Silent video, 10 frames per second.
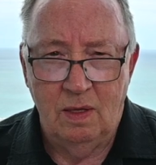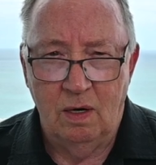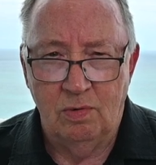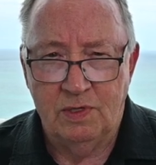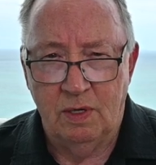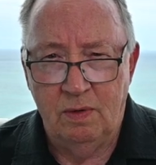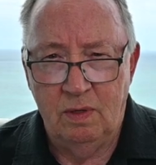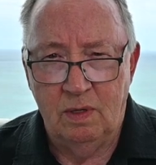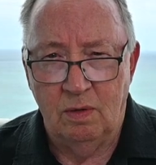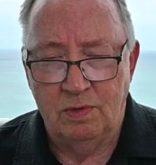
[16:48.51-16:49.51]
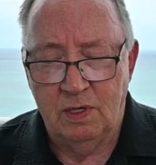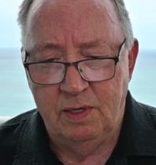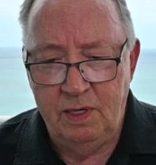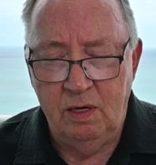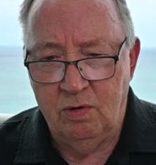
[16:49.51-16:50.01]
there was a
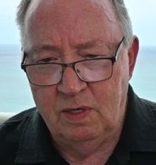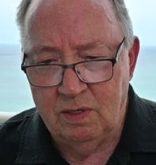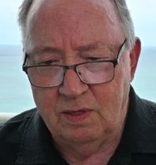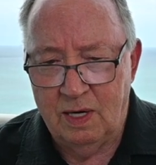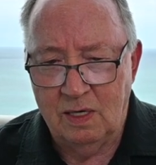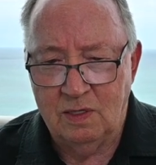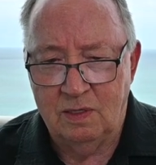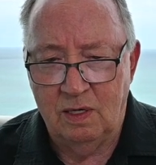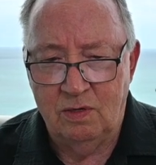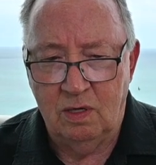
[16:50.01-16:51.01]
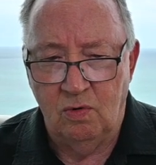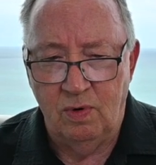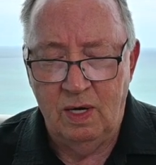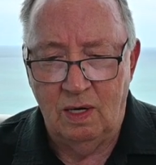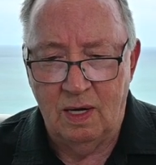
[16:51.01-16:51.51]
decrease in taxes. They took
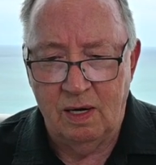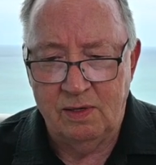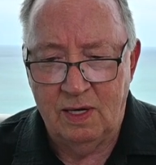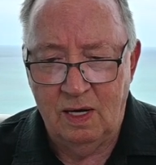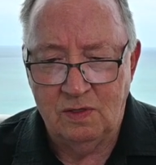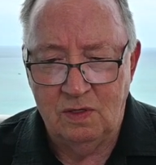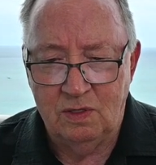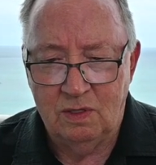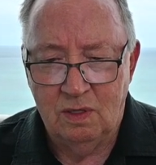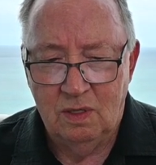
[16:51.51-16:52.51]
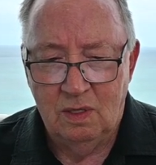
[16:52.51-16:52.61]
away a lot of taxes.